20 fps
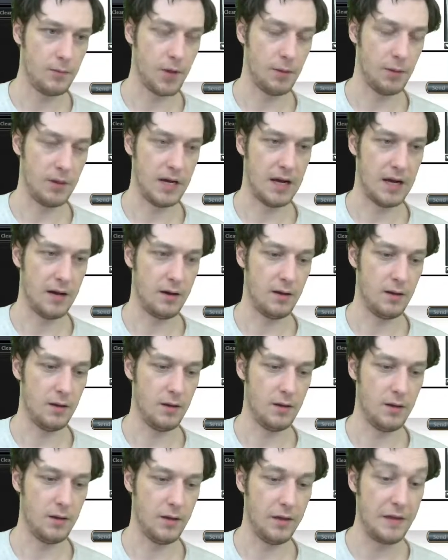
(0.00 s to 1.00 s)
Probably not
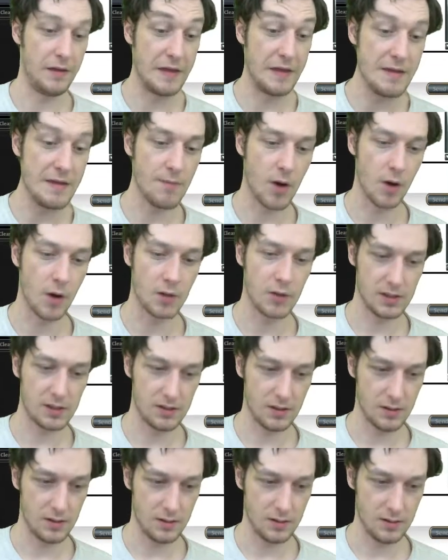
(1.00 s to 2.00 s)
the
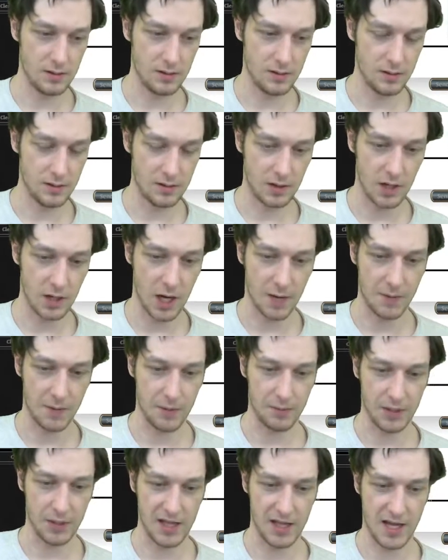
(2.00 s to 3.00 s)
most common
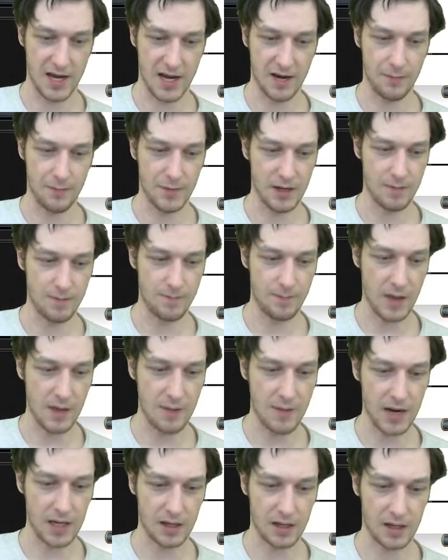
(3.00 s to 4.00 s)
play line, but I
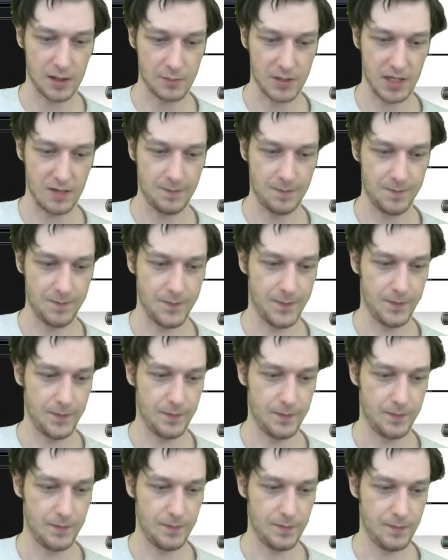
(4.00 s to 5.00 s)
bet it comes up
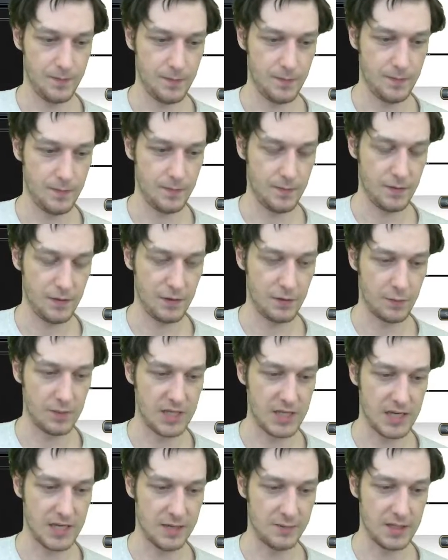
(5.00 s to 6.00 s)
from
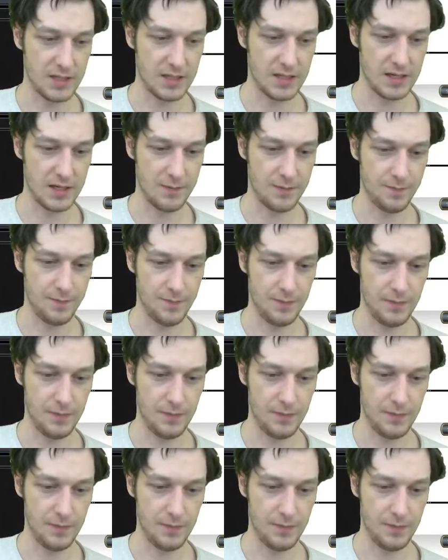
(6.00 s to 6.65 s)
time to time.